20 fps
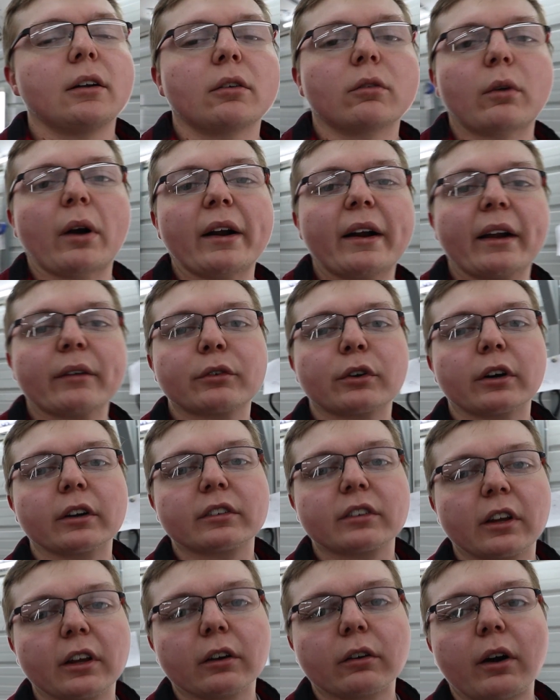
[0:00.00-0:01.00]
Right after
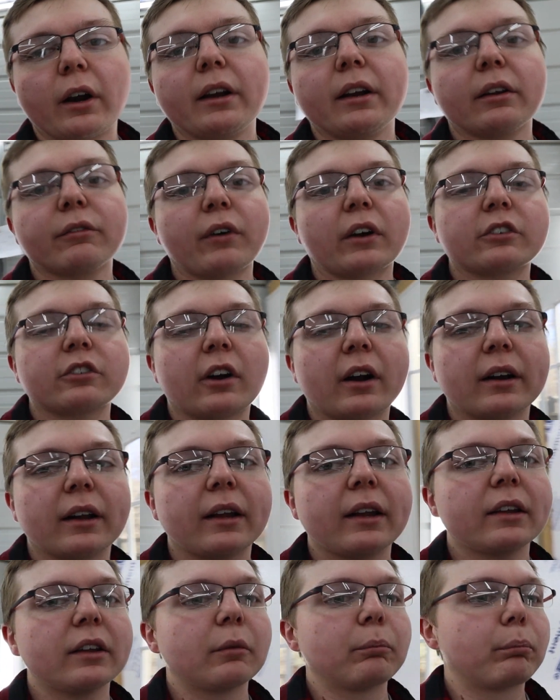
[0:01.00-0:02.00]
accelerating, if I tried to
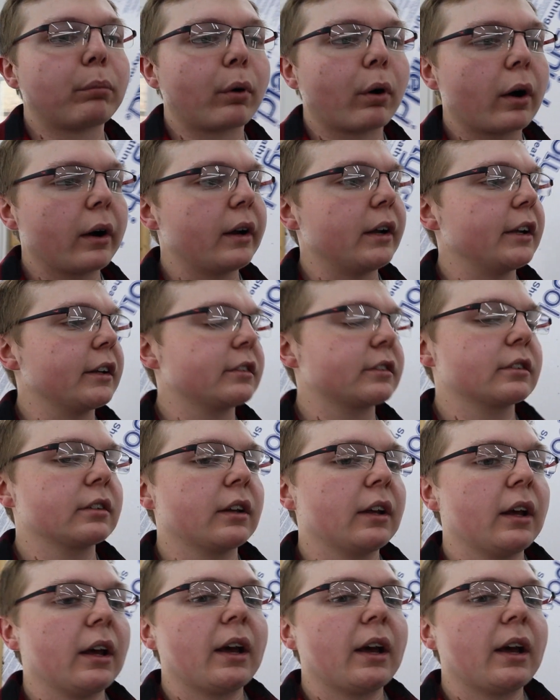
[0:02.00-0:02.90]
hit the brakes,